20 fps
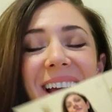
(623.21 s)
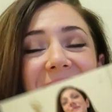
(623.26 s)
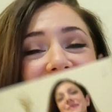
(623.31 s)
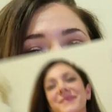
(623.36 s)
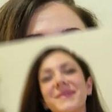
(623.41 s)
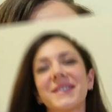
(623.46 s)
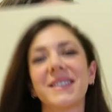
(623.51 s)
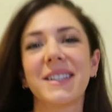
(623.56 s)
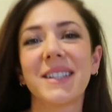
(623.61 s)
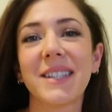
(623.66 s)

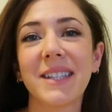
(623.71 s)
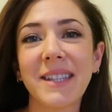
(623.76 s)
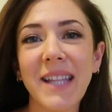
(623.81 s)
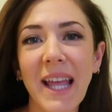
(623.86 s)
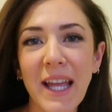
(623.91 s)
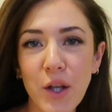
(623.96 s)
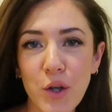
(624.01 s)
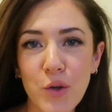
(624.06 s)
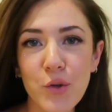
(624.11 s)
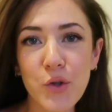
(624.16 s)
And
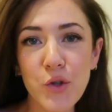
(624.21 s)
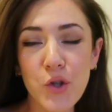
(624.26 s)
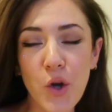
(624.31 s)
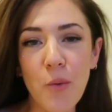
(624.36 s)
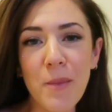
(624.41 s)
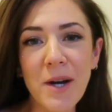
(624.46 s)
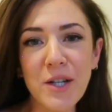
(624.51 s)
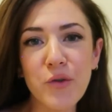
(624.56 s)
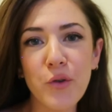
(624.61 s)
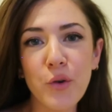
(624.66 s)
thank you so
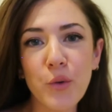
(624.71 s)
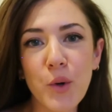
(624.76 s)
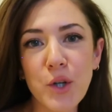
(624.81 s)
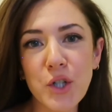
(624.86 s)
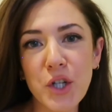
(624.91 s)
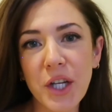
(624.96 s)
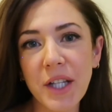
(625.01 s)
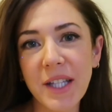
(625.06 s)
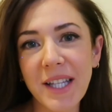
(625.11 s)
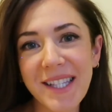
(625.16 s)
much for
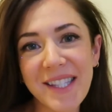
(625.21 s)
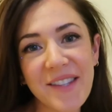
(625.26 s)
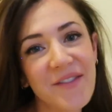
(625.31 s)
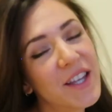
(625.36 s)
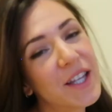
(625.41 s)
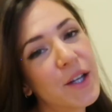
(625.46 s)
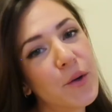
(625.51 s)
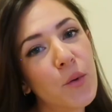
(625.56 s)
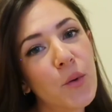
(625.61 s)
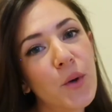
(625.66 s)
watching this
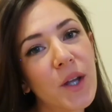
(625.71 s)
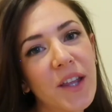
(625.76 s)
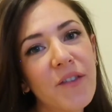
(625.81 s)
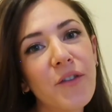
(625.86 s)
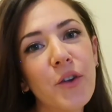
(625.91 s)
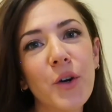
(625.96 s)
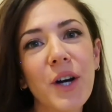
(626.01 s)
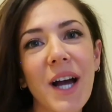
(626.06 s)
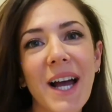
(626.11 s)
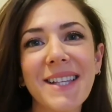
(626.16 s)
video. If
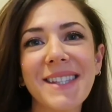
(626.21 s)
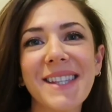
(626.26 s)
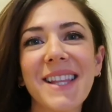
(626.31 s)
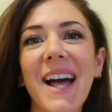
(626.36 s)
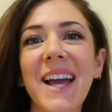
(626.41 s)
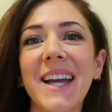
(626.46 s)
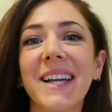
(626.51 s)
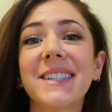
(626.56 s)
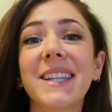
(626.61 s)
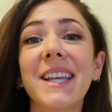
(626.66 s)
you guys
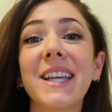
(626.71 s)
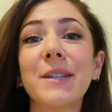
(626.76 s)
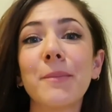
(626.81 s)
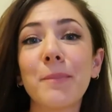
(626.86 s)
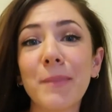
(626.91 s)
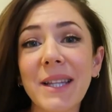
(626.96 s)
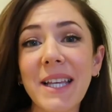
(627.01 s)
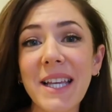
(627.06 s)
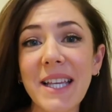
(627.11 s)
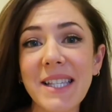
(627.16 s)
liked it,
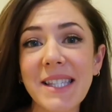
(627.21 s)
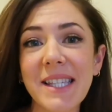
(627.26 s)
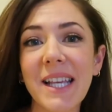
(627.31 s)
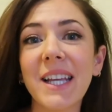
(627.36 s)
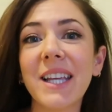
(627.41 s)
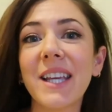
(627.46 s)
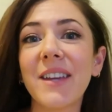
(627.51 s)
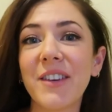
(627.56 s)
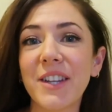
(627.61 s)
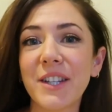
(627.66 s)
please
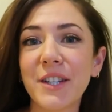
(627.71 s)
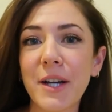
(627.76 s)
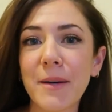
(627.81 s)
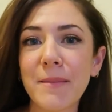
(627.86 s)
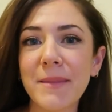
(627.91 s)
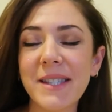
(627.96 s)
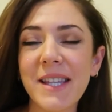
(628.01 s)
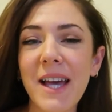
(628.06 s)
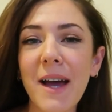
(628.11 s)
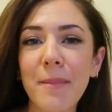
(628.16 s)
give it
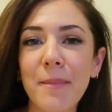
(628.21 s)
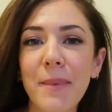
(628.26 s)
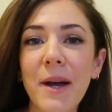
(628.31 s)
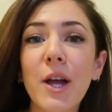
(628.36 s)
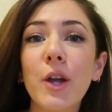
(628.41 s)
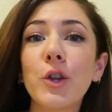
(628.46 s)
thumbs up.